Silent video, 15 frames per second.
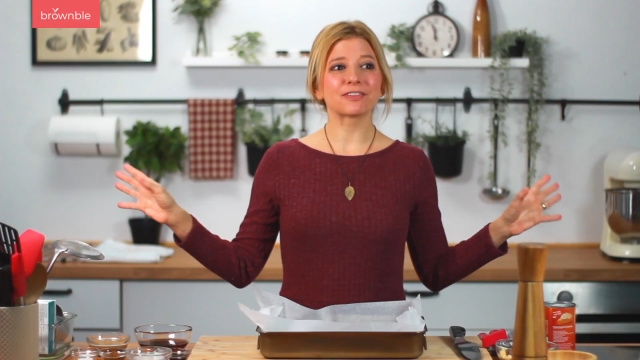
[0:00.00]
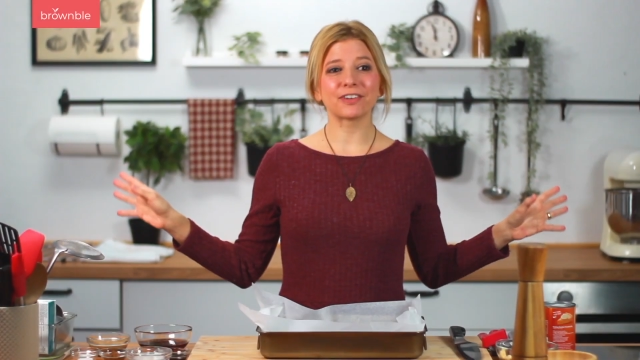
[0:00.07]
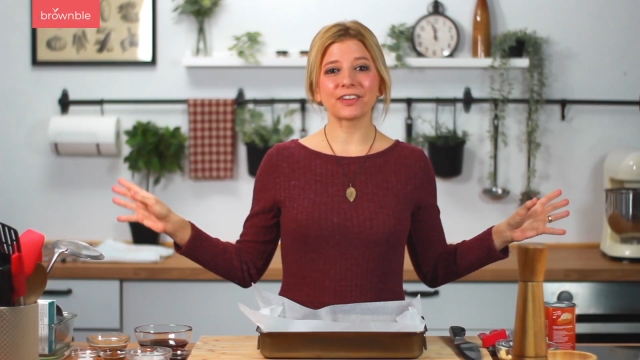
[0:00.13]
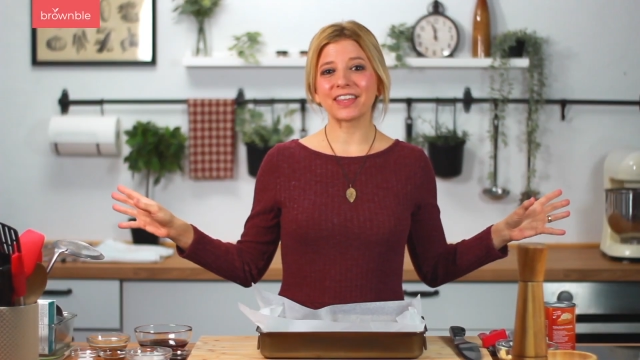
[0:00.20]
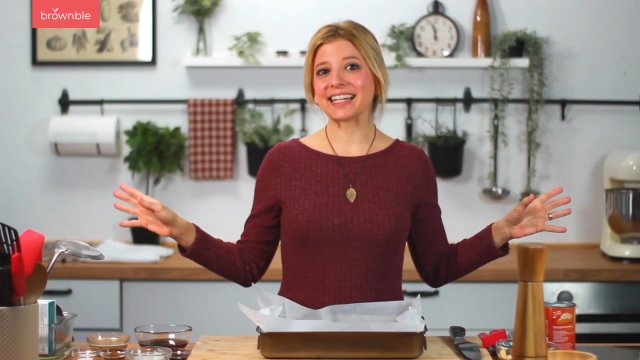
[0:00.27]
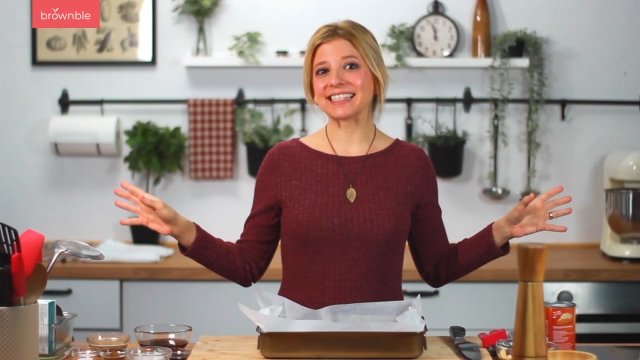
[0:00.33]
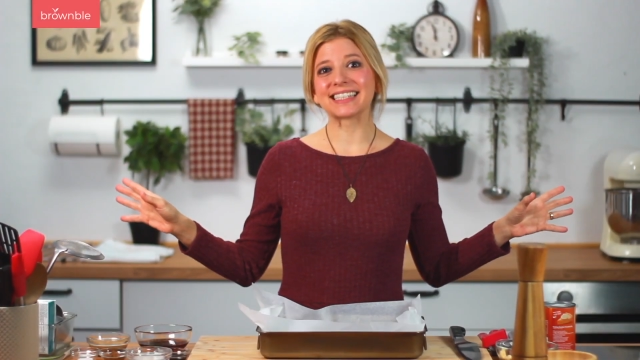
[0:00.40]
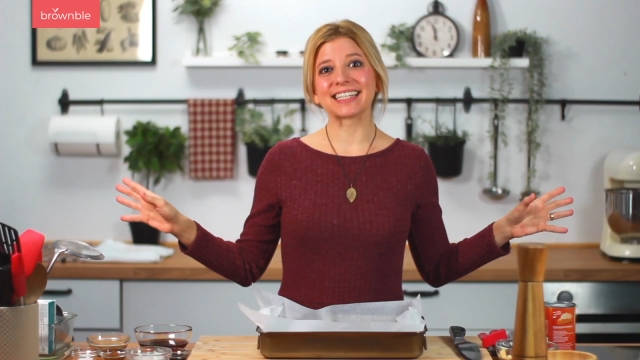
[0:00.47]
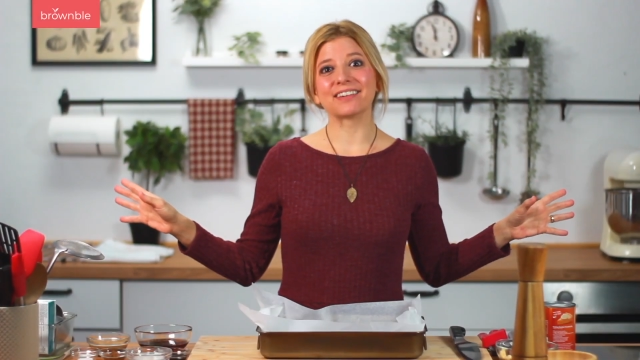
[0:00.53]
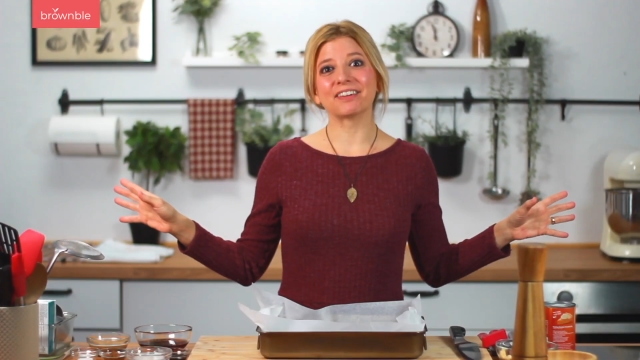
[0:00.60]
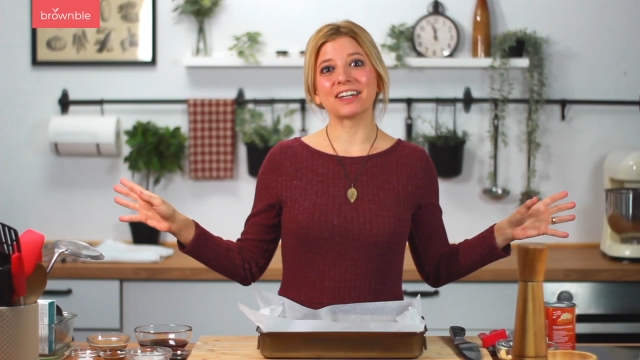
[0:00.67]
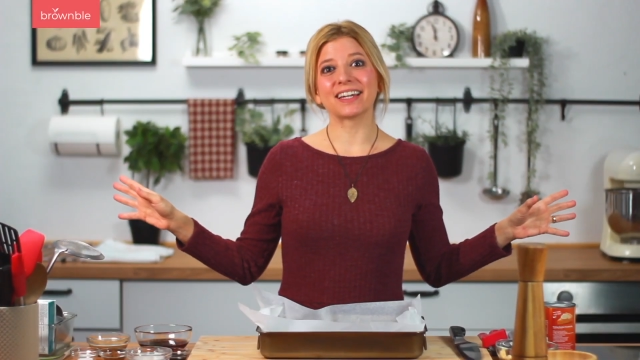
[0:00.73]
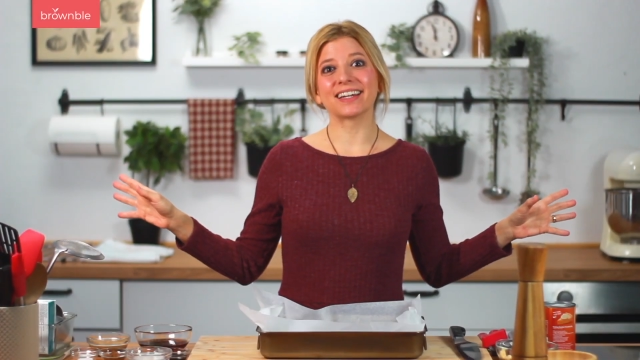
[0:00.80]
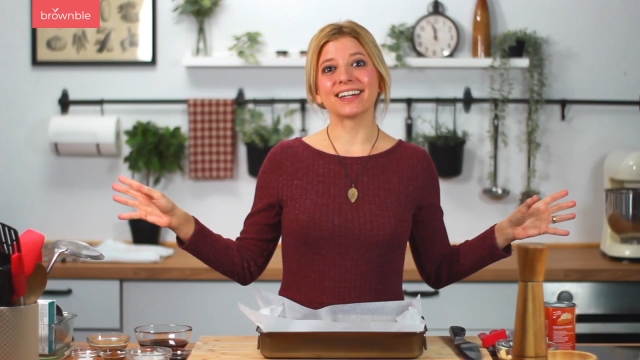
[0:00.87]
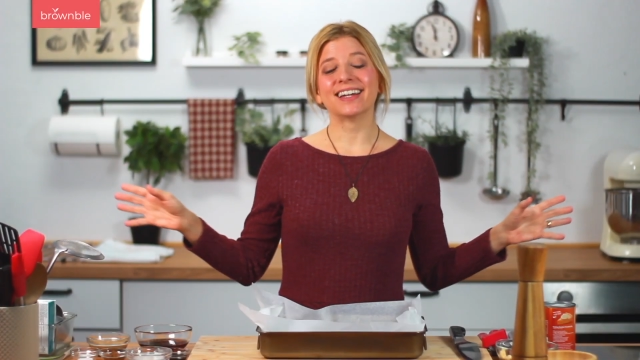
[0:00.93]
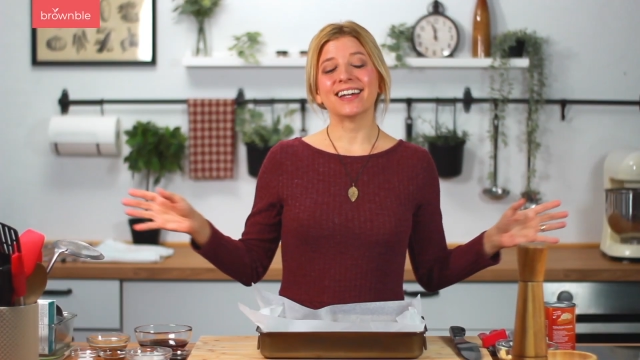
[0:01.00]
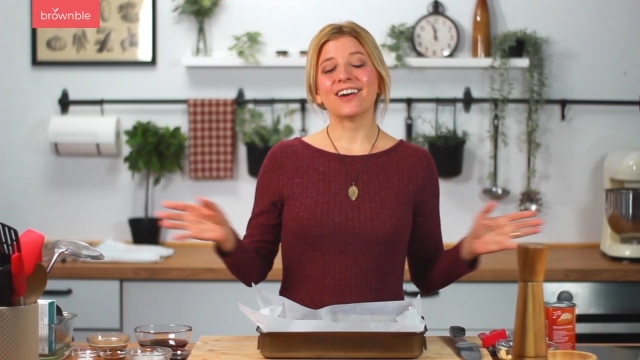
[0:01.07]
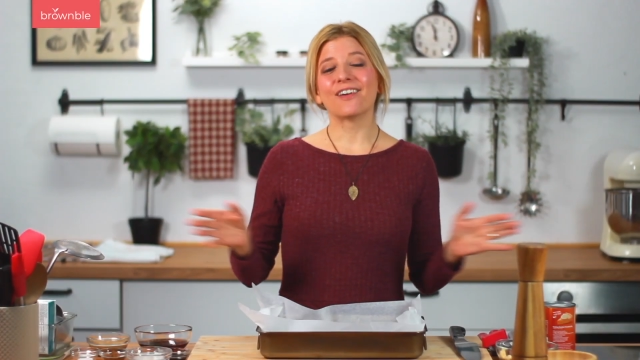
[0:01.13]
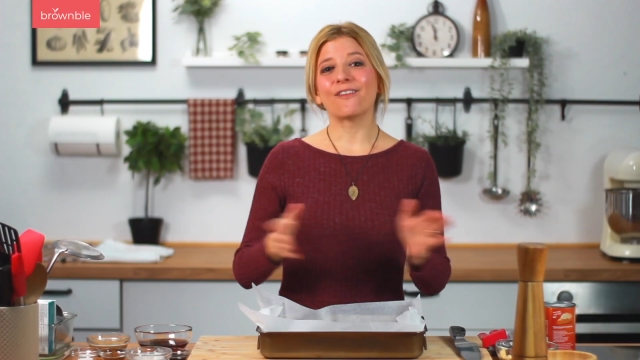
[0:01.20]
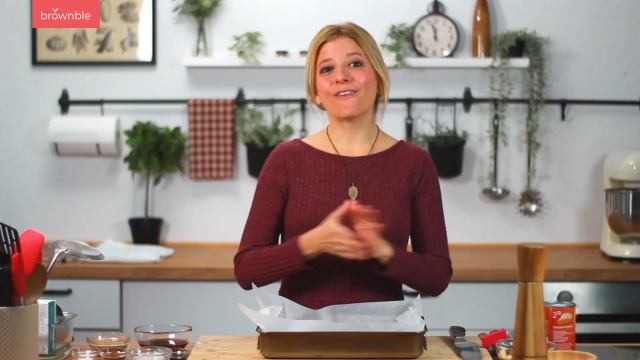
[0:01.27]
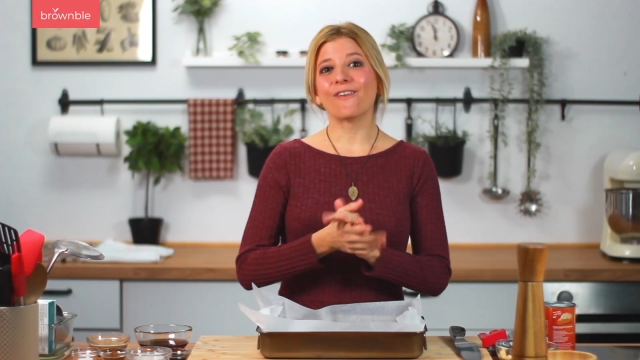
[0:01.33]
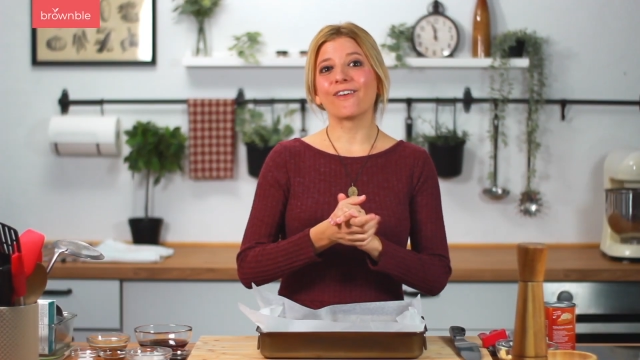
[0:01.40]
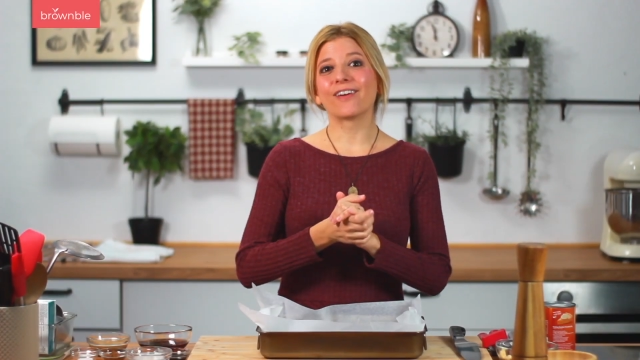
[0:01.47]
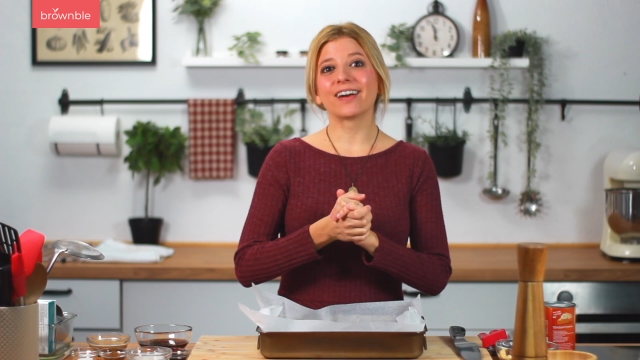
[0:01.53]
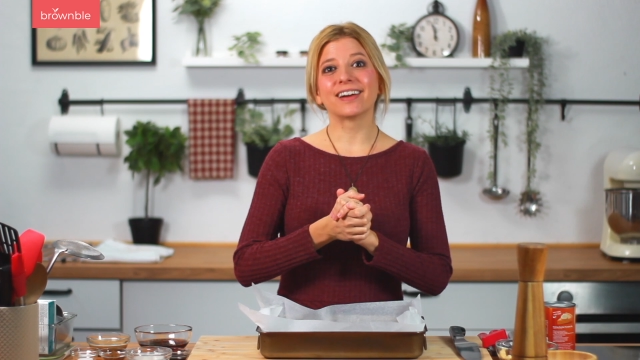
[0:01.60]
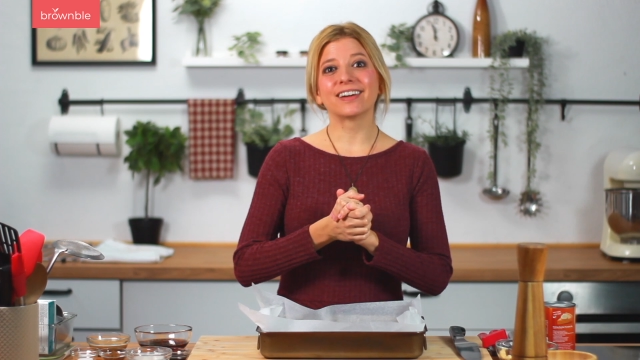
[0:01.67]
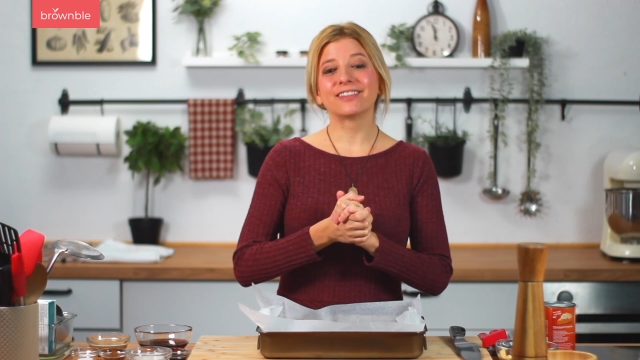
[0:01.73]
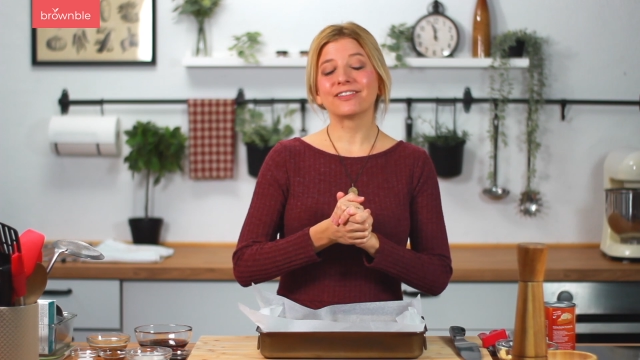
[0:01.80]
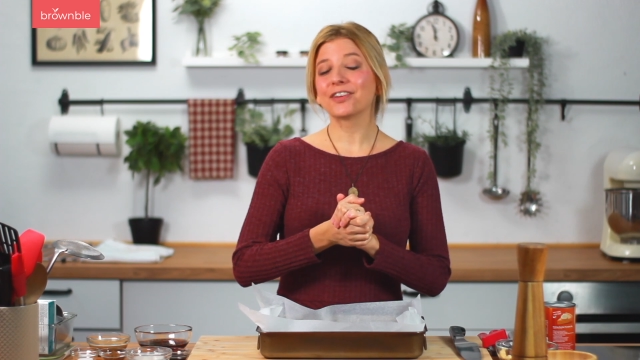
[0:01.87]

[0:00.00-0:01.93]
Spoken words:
for Thanksgiving, or